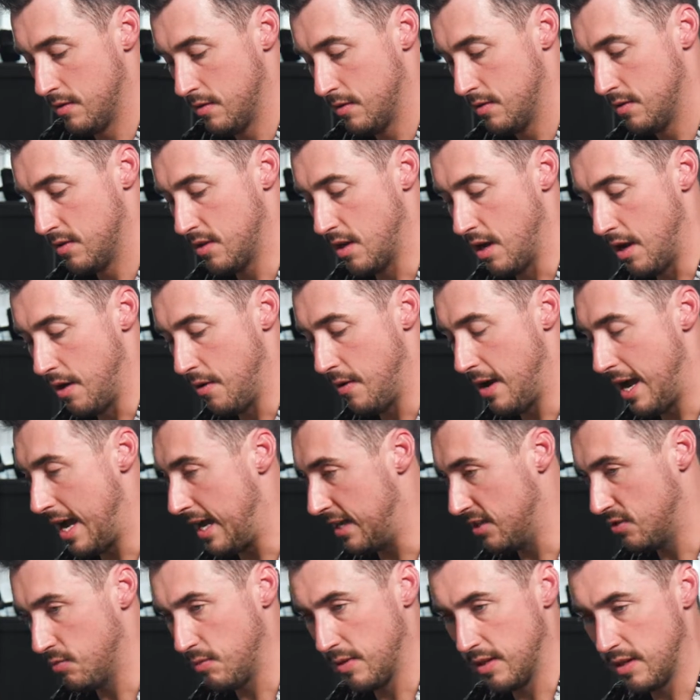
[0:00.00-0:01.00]
So
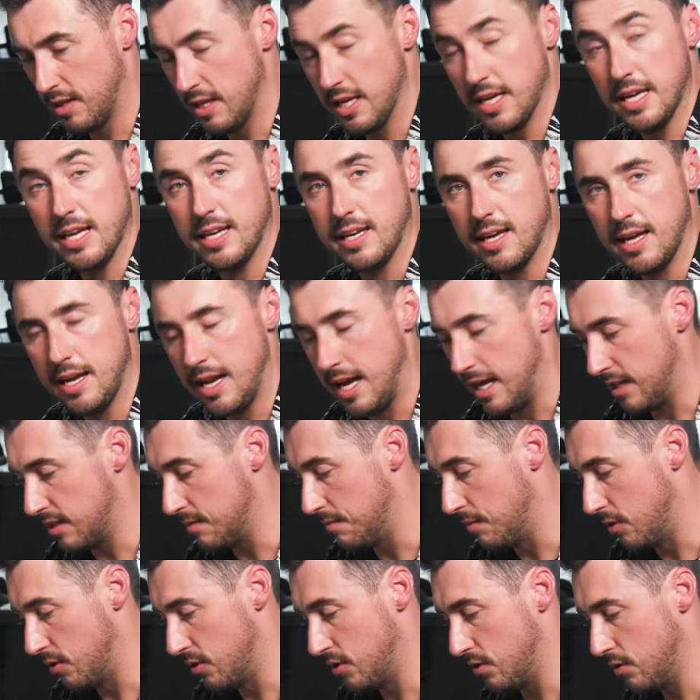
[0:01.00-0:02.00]
as with the Connect
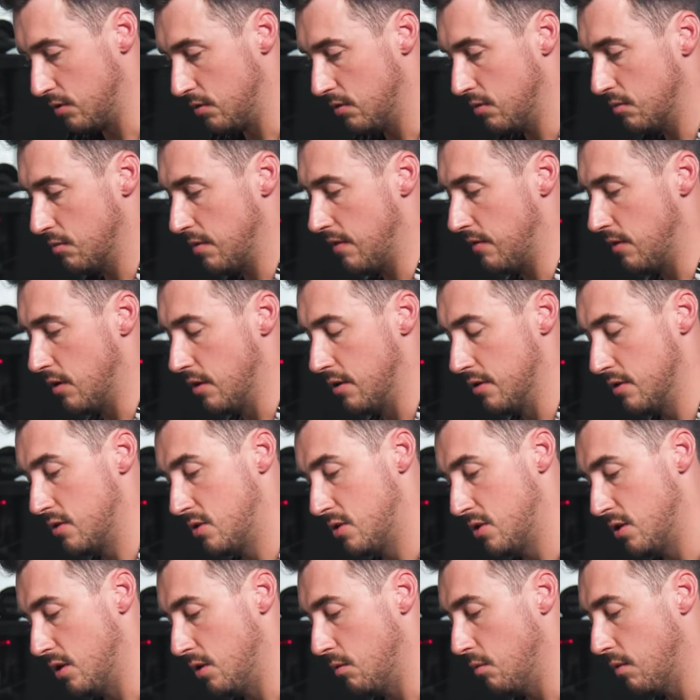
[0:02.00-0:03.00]
module, we've got
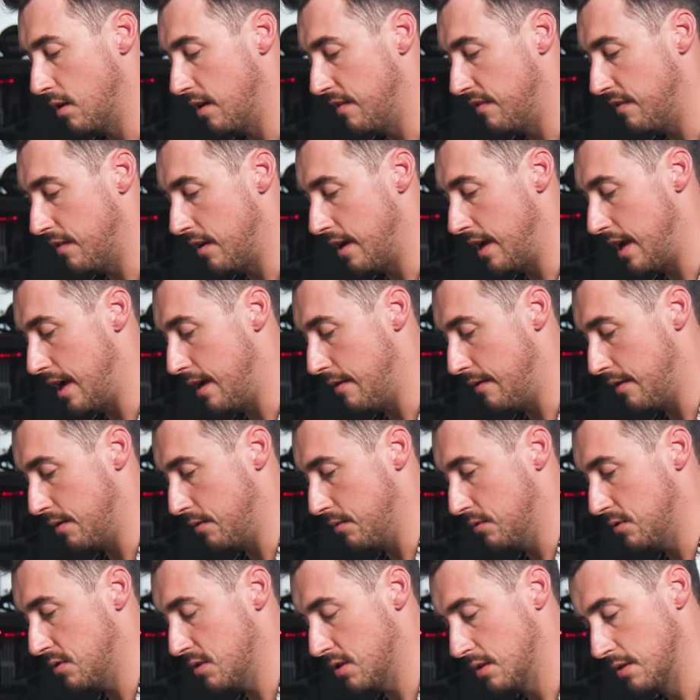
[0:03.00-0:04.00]
2 Wi-Fi aerials,